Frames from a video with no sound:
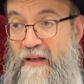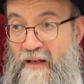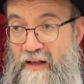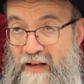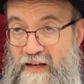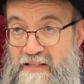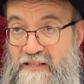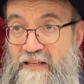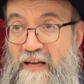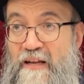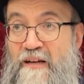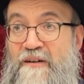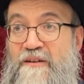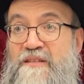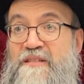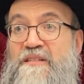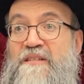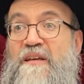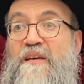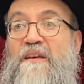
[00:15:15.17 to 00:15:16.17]
Chazal are
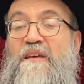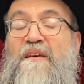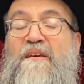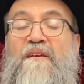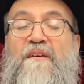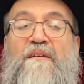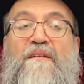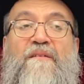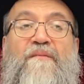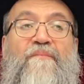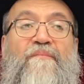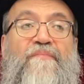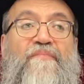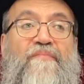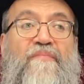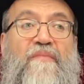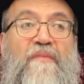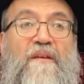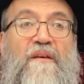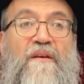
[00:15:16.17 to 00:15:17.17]
saying
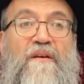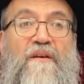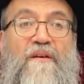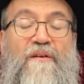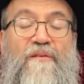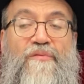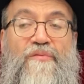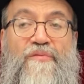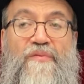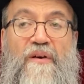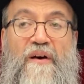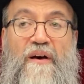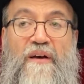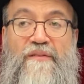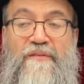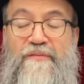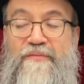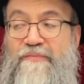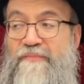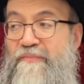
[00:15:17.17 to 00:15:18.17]

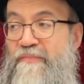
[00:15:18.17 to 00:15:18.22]
that